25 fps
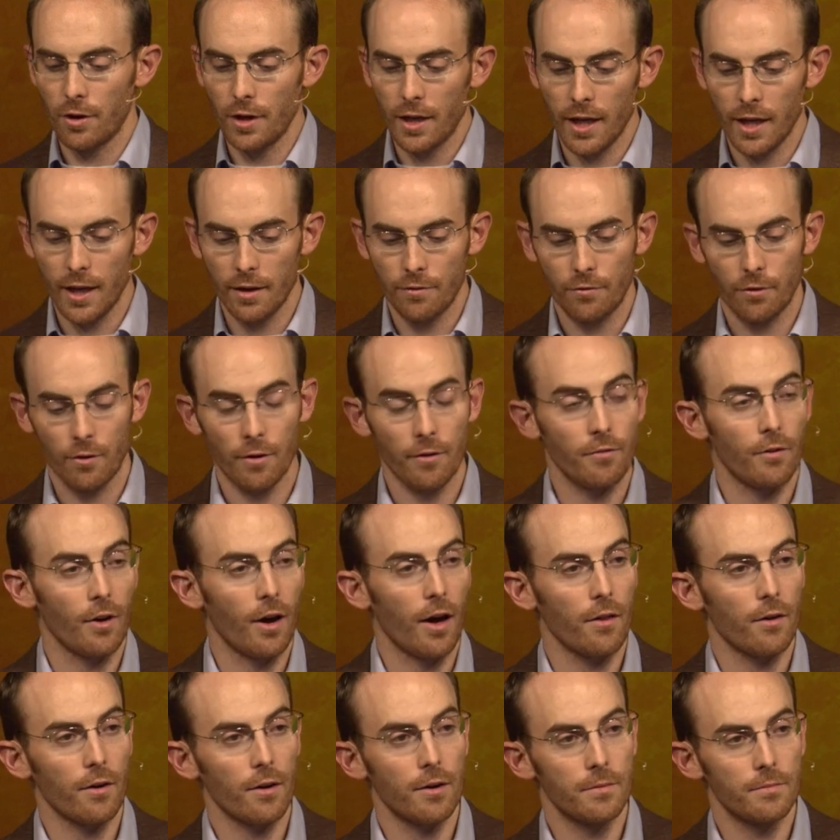need for a
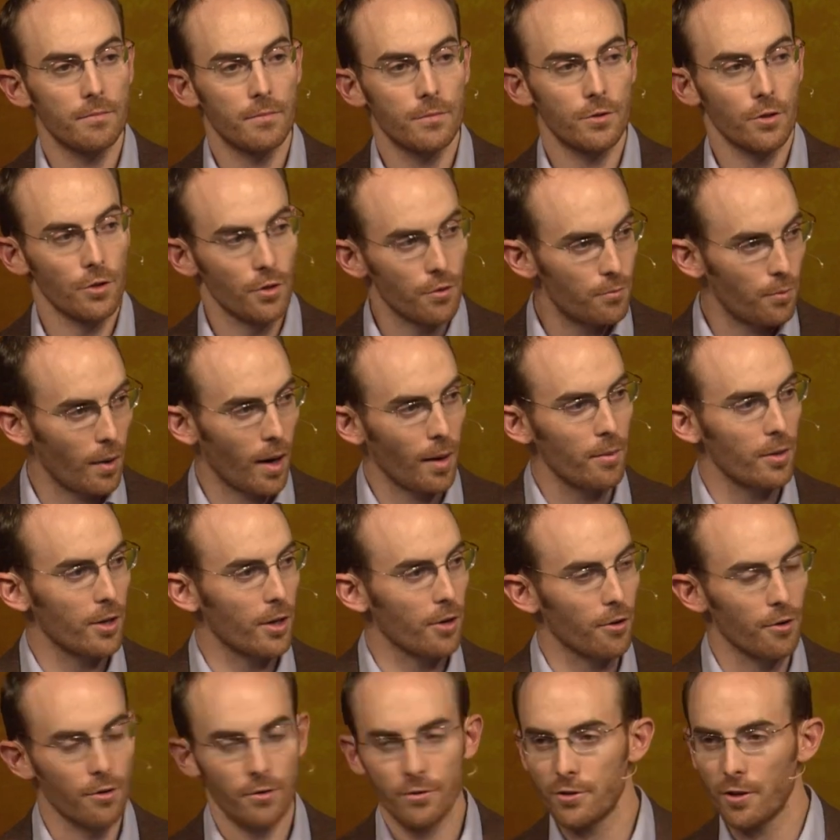father. So you've probably
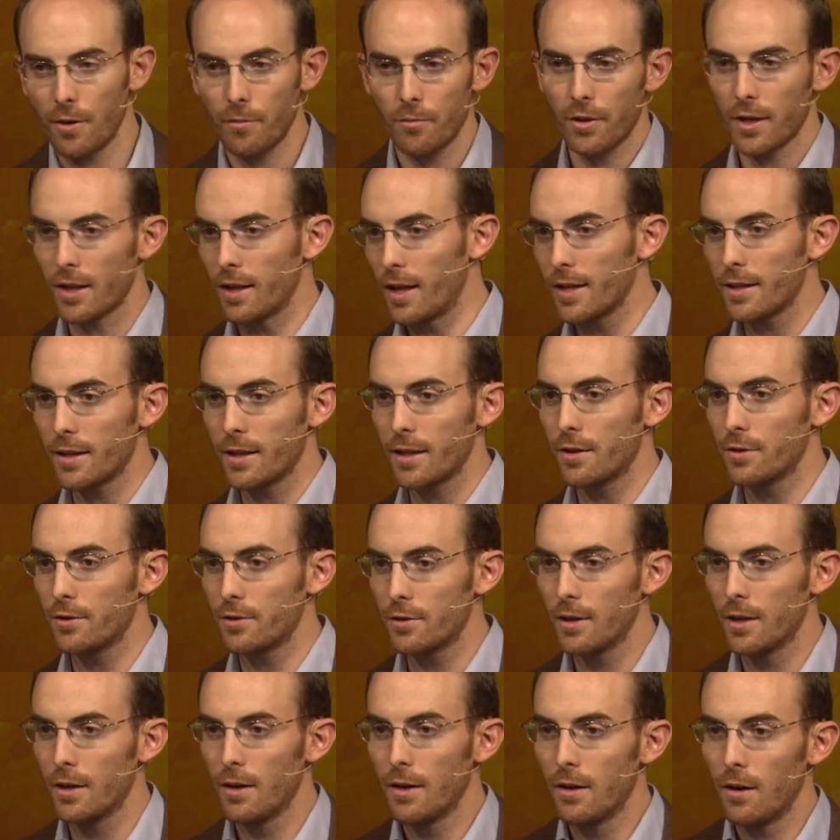heard something like
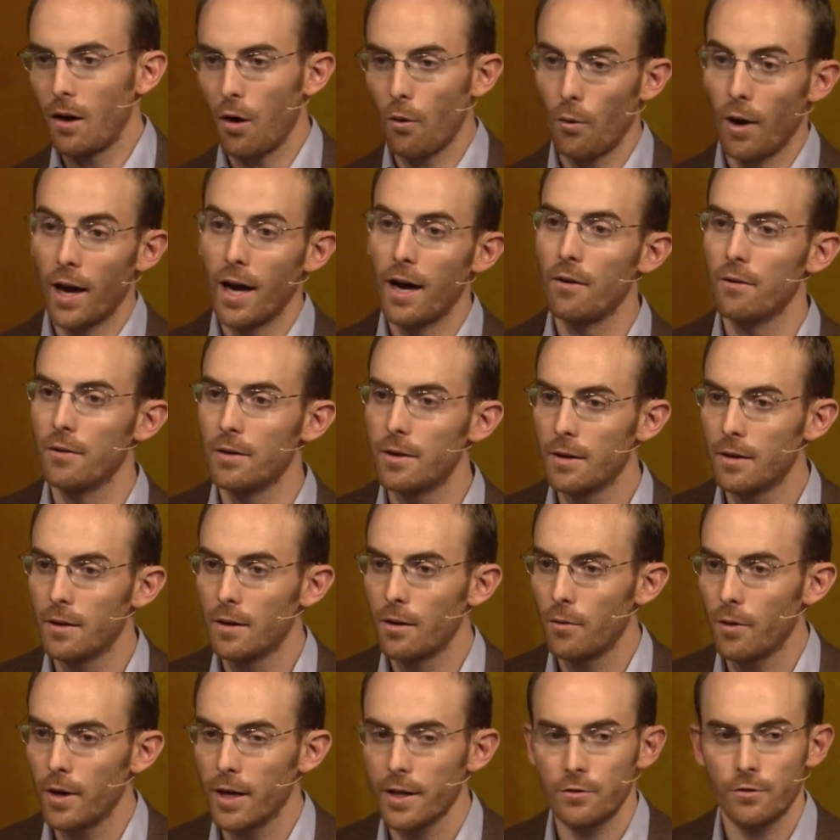this around,
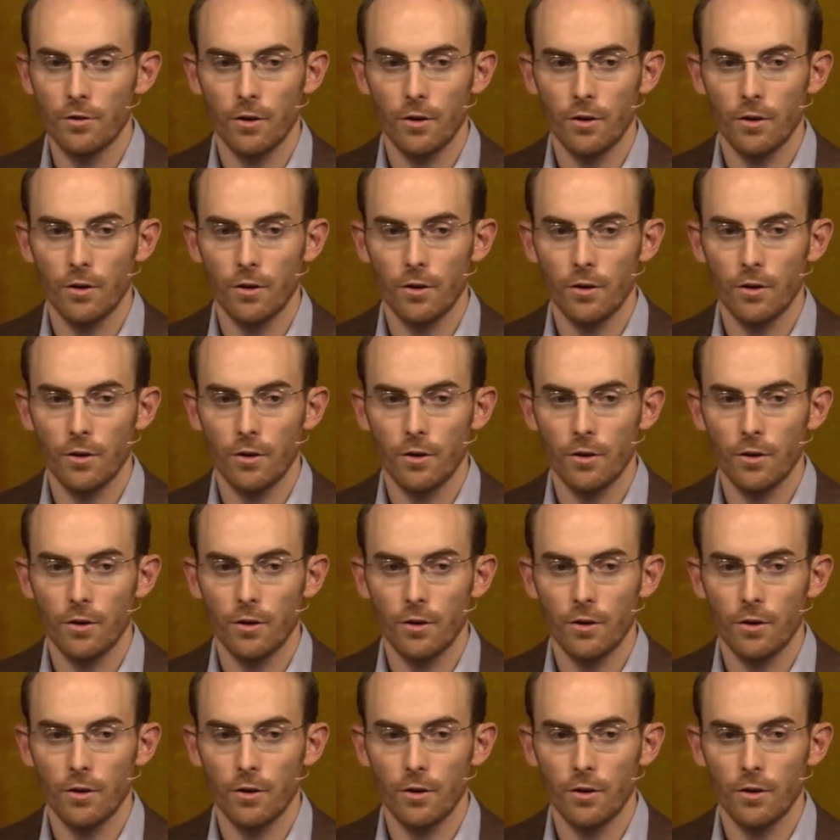right?